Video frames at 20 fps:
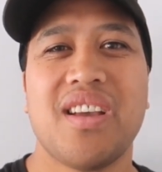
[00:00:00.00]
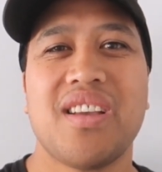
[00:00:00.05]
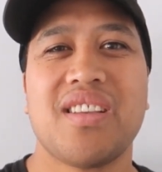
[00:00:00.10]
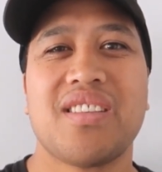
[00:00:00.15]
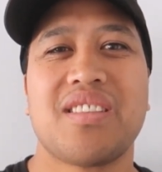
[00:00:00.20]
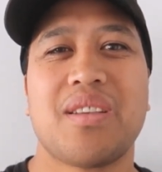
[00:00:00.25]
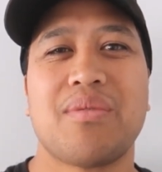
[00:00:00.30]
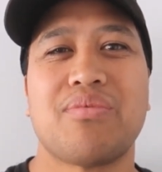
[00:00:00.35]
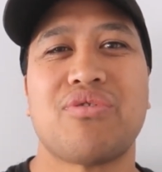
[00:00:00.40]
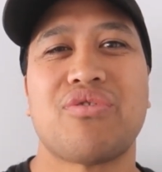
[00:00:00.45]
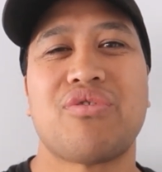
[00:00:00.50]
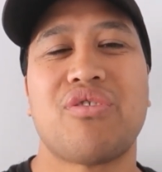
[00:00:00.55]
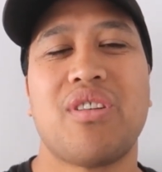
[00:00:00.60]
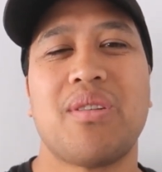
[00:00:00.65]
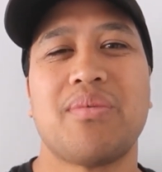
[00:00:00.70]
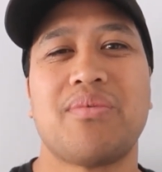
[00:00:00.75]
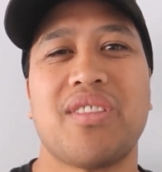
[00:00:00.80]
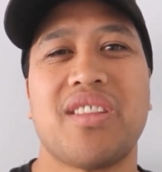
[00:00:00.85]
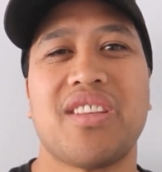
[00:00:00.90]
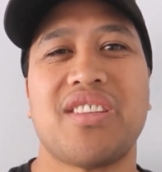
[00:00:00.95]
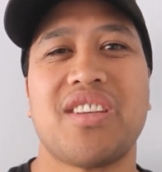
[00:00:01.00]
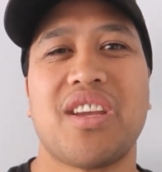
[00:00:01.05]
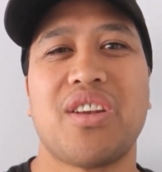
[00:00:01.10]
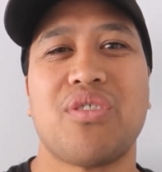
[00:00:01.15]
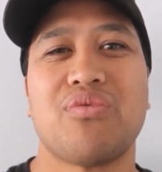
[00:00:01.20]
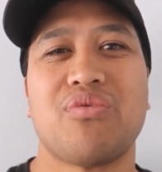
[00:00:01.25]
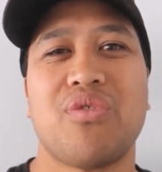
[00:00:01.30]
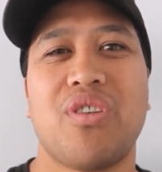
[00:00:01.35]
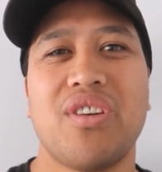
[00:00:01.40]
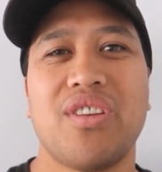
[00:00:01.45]
subscribe to the
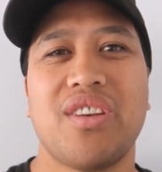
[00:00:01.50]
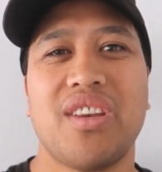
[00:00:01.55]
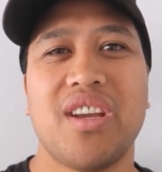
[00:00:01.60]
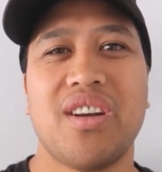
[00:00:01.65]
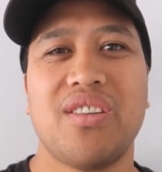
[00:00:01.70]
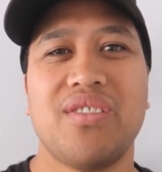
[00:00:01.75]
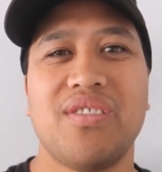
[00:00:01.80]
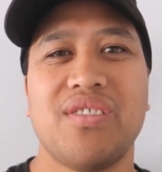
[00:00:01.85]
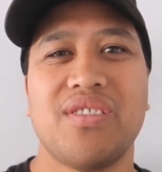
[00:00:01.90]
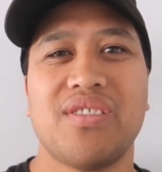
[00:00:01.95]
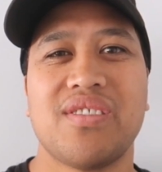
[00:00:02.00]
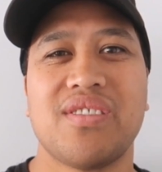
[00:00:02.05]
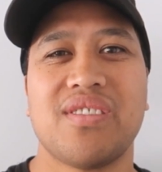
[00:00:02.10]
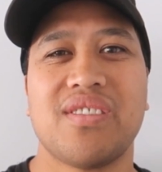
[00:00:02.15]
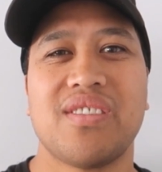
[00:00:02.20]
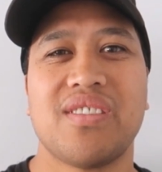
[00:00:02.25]
channel right now